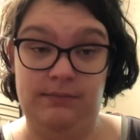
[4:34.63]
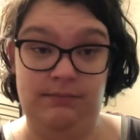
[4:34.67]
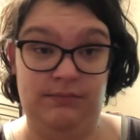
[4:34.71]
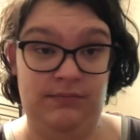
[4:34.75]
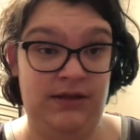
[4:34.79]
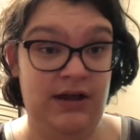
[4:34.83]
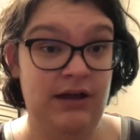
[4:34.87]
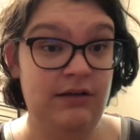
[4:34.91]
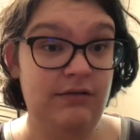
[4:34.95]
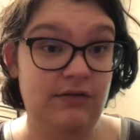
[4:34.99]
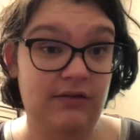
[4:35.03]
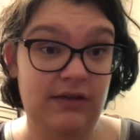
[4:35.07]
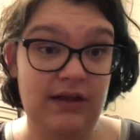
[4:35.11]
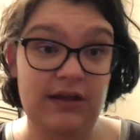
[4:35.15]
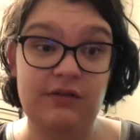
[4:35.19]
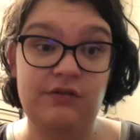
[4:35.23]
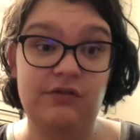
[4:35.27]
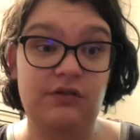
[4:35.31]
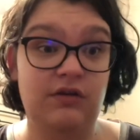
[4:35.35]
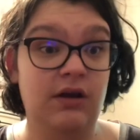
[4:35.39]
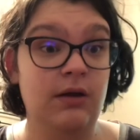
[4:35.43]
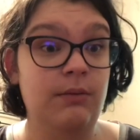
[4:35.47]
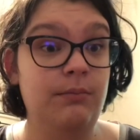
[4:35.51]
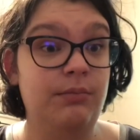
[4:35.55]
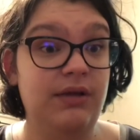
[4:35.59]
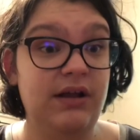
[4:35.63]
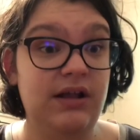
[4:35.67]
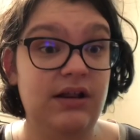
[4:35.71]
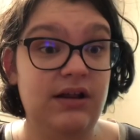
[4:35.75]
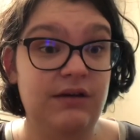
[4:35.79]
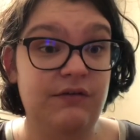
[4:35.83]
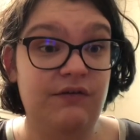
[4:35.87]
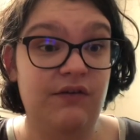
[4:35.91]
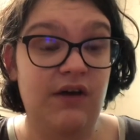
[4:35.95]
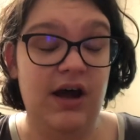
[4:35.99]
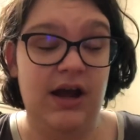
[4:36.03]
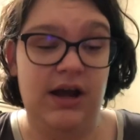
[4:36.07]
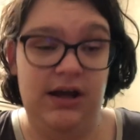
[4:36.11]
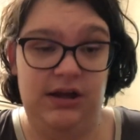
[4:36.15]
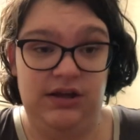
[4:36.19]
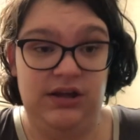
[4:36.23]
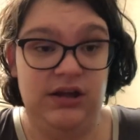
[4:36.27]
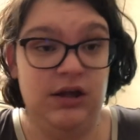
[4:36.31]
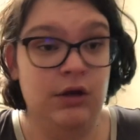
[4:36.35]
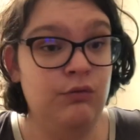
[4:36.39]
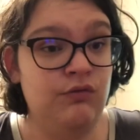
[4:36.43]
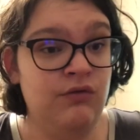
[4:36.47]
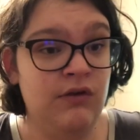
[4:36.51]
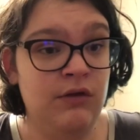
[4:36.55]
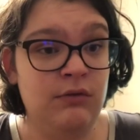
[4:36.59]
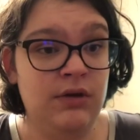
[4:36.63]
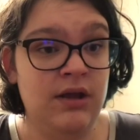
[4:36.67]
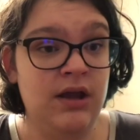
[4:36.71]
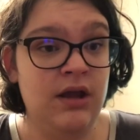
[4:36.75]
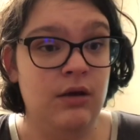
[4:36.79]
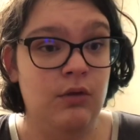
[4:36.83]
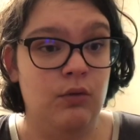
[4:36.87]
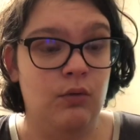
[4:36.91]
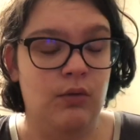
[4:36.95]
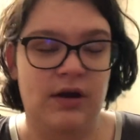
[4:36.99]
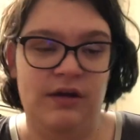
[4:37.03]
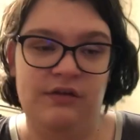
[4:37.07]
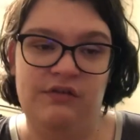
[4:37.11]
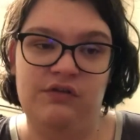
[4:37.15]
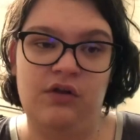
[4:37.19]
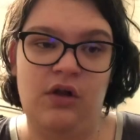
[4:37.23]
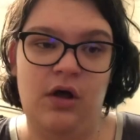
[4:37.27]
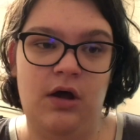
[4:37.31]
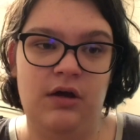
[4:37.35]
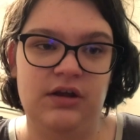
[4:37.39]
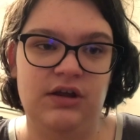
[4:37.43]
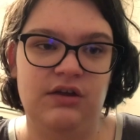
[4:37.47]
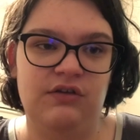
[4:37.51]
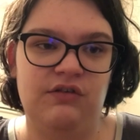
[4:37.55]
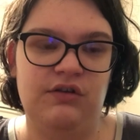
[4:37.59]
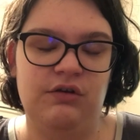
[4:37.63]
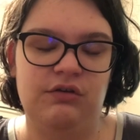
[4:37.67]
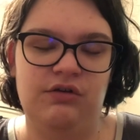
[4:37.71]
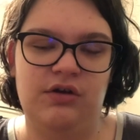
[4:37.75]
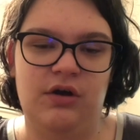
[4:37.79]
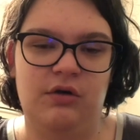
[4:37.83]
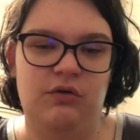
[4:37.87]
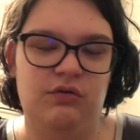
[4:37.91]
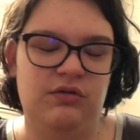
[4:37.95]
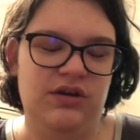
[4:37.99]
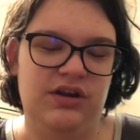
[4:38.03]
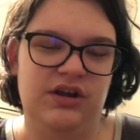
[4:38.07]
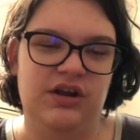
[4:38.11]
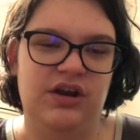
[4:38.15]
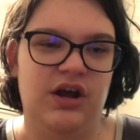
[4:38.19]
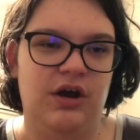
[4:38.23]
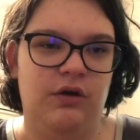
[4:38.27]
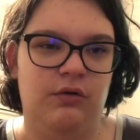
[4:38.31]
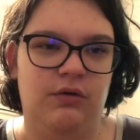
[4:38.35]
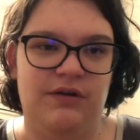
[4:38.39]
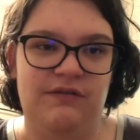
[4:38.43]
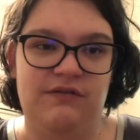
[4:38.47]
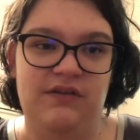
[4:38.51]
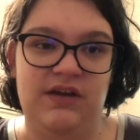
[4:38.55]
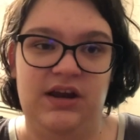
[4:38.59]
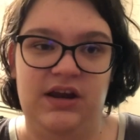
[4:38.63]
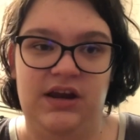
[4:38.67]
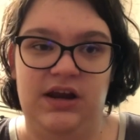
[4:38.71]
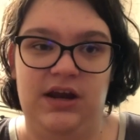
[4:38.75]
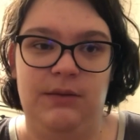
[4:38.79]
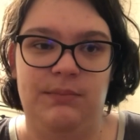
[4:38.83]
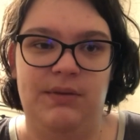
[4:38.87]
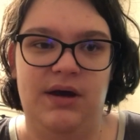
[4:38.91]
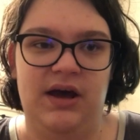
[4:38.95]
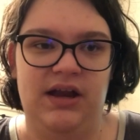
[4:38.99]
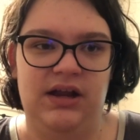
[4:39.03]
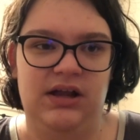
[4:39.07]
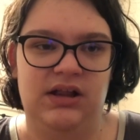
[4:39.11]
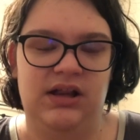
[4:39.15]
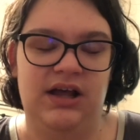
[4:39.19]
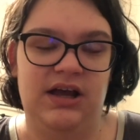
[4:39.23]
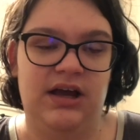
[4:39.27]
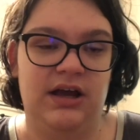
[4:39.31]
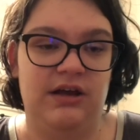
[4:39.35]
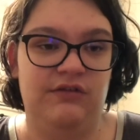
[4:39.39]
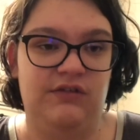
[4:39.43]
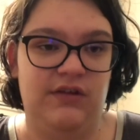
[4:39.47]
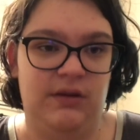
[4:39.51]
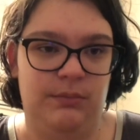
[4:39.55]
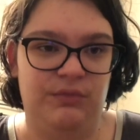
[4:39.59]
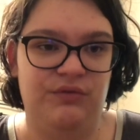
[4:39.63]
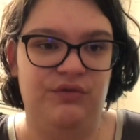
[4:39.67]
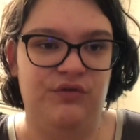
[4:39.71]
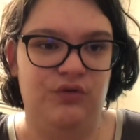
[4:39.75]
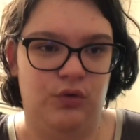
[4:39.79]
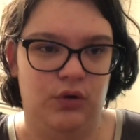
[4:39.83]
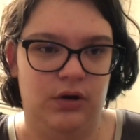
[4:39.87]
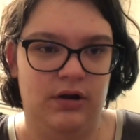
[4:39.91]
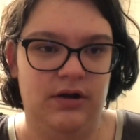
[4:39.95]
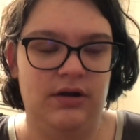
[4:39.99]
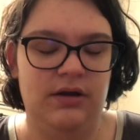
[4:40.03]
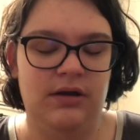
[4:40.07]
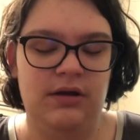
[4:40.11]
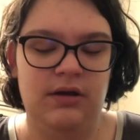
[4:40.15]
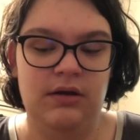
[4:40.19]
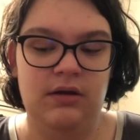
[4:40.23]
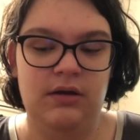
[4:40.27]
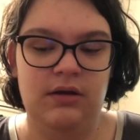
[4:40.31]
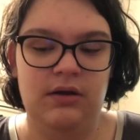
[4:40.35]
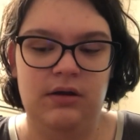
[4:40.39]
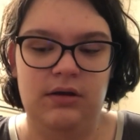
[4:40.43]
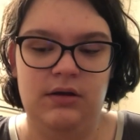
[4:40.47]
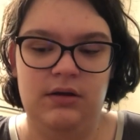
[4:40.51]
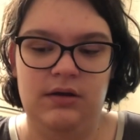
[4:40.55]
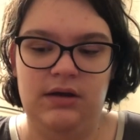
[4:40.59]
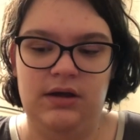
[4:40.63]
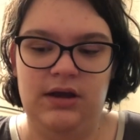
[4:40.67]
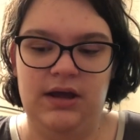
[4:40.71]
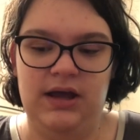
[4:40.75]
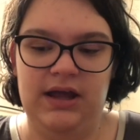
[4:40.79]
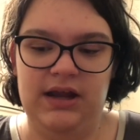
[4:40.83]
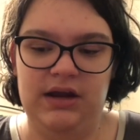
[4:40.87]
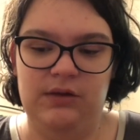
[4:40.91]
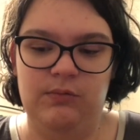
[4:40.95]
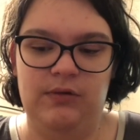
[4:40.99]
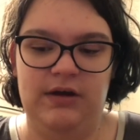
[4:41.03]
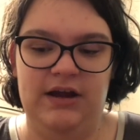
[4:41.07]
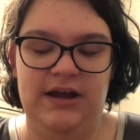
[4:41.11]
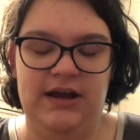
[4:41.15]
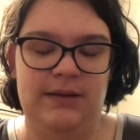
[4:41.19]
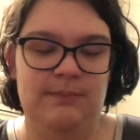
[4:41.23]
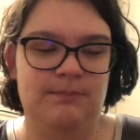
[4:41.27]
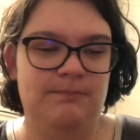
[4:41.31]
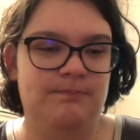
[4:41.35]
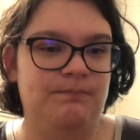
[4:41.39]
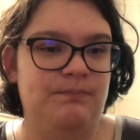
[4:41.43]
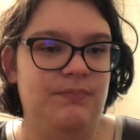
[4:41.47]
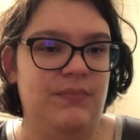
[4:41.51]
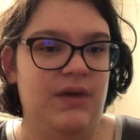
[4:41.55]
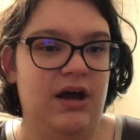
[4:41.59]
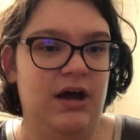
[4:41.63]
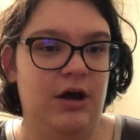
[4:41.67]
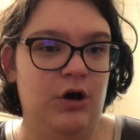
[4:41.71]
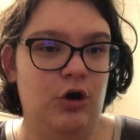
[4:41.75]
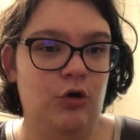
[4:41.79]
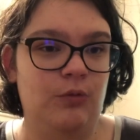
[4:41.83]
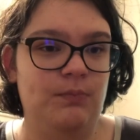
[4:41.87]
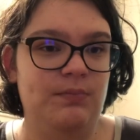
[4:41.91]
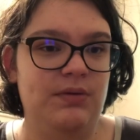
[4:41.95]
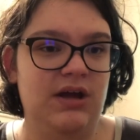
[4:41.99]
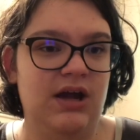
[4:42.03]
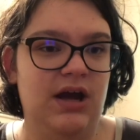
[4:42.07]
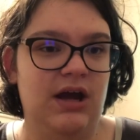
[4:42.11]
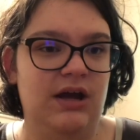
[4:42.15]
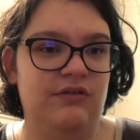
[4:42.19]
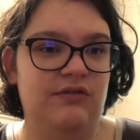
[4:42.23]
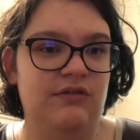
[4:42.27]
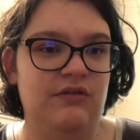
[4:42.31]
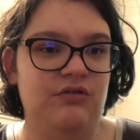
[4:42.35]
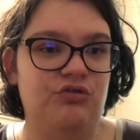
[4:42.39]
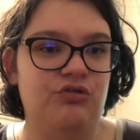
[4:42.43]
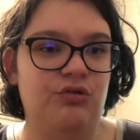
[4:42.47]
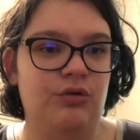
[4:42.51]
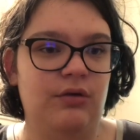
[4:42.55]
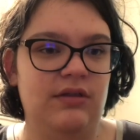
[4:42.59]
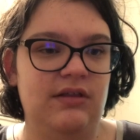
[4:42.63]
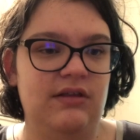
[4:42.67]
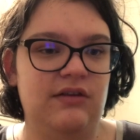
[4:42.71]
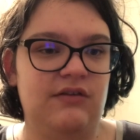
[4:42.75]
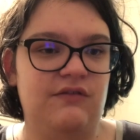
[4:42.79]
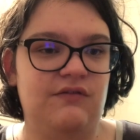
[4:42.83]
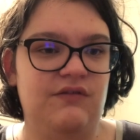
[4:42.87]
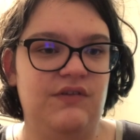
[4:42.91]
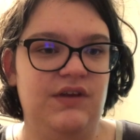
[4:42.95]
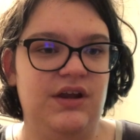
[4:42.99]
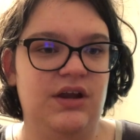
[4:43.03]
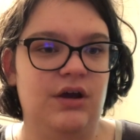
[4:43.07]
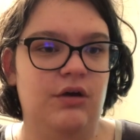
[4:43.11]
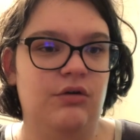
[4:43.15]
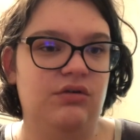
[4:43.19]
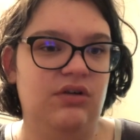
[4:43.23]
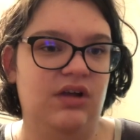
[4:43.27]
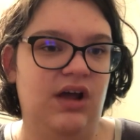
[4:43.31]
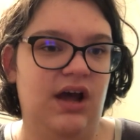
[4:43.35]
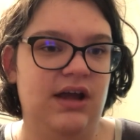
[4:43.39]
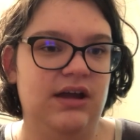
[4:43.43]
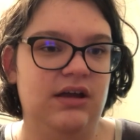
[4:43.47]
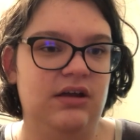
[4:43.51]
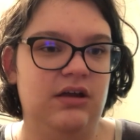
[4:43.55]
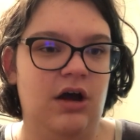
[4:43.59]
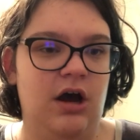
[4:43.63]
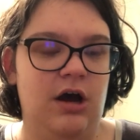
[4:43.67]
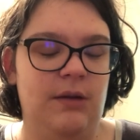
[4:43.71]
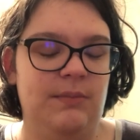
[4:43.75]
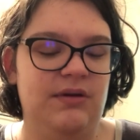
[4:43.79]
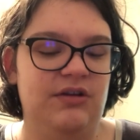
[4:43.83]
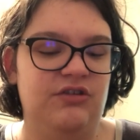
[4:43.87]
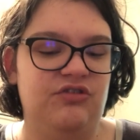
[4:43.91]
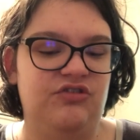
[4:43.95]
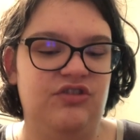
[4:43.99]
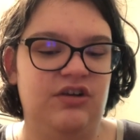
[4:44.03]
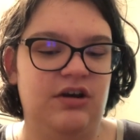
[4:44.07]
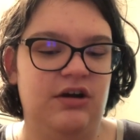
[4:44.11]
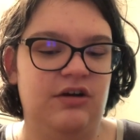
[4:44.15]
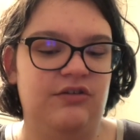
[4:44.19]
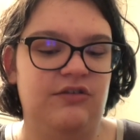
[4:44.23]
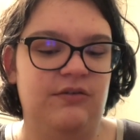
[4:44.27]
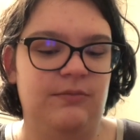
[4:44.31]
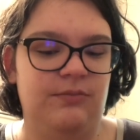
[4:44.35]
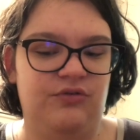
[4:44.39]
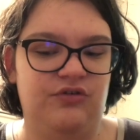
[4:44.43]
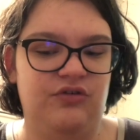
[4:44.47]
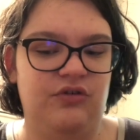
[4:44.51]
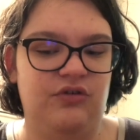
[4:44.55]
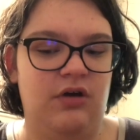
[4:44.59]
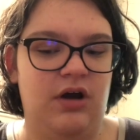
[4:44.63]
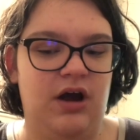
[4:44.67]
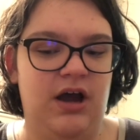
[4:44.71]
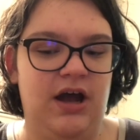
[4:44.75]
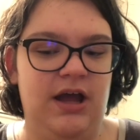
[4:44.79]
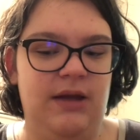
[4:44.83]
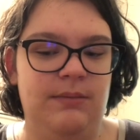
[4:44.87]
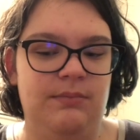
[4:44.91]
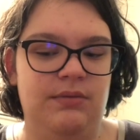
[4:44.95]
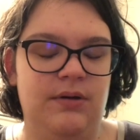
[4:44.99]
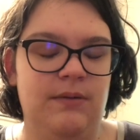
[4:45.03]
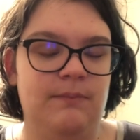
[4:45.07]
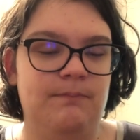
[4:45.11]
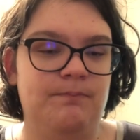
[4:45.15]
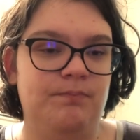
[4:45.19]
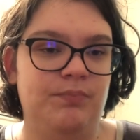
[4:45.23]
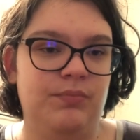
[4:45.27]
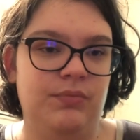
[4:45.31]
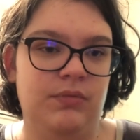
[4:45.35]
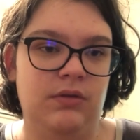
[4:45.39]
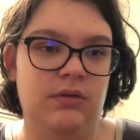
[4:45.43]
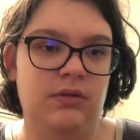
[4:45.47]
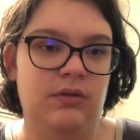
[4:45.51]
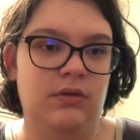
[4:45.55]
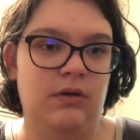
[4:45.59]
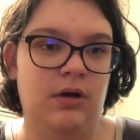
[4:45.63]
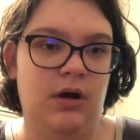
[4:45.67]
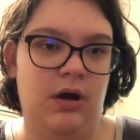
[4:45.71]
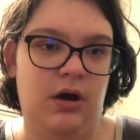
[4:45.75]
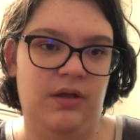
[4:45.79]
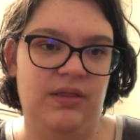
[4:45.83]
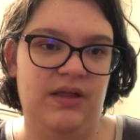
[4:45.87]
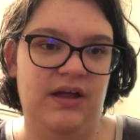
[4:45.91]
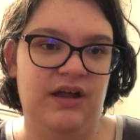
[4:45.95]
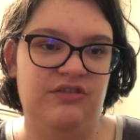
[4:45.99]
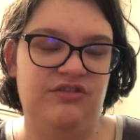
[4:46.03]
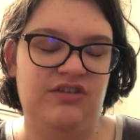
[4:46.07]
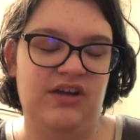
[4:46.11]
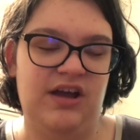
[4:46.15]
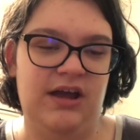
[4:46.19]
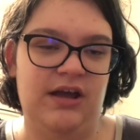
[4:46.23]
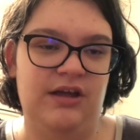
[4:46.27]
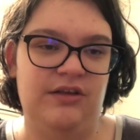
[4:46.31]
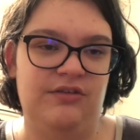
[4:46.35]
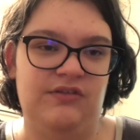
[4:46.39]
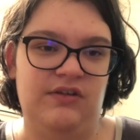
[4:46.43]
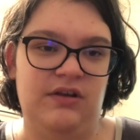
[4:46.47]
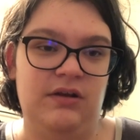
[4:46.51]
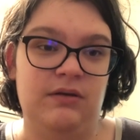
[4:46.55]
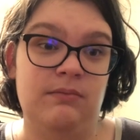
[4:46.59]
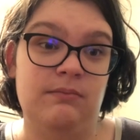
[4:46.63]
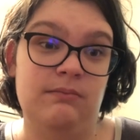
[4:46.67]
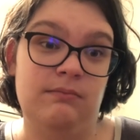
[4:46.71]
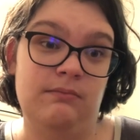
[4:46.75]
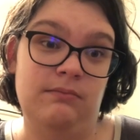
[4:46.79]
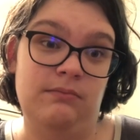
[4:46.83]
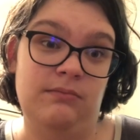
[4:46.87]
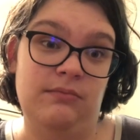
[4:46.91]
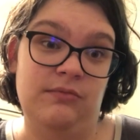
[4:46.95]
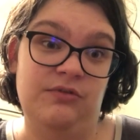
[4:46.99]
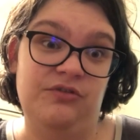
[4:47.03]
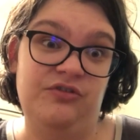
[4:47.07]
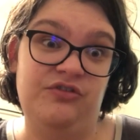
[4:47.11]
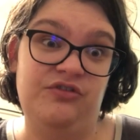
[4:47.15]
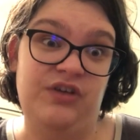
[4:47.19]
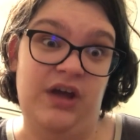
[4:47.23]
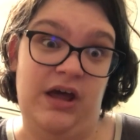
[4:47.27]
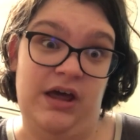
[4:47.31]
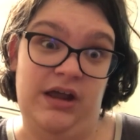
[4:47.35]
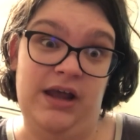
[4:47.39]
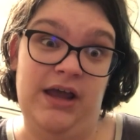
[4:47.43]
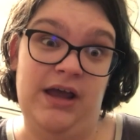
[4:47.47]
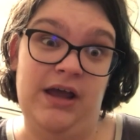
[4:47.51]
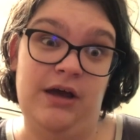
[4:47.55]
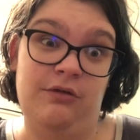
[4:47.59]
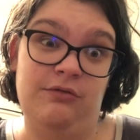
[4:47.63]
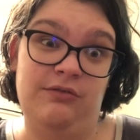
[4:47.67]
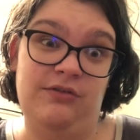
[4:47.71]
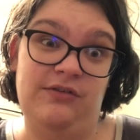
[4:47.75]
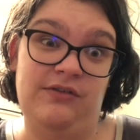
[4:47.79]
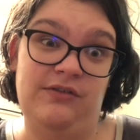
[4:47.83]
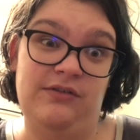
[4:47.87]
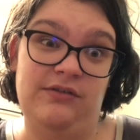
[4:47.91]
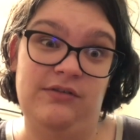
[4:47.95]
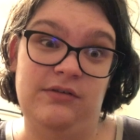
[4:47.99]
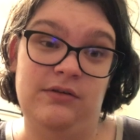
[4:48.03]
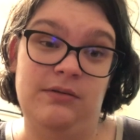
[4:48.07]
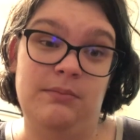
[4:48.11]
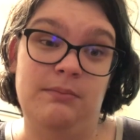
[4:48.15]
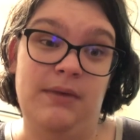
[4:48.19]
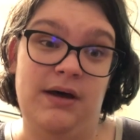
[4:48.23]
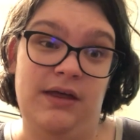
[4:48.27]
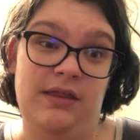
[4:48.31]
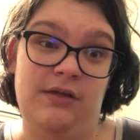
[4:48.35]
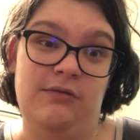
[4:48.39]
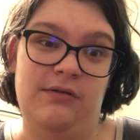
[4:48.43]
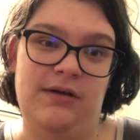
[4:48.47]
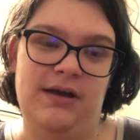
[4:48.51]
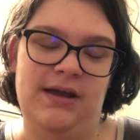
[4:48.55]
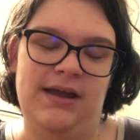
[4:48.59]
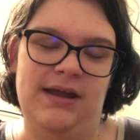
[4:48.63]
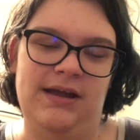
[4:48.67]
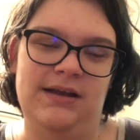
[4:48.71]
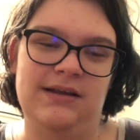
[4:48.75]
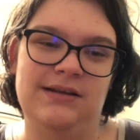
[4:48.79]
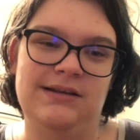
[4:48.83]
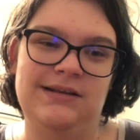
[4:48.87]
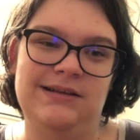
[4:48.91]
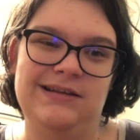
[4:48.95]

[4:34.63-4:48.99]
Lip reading: that's completely fine. You do you, as long as you don't, you know, offend anybody, like I said before. Anyway, I hope you guys enjoyed this video. Like, comment, share, subscribe, all that jazz, and shout outs, by the way.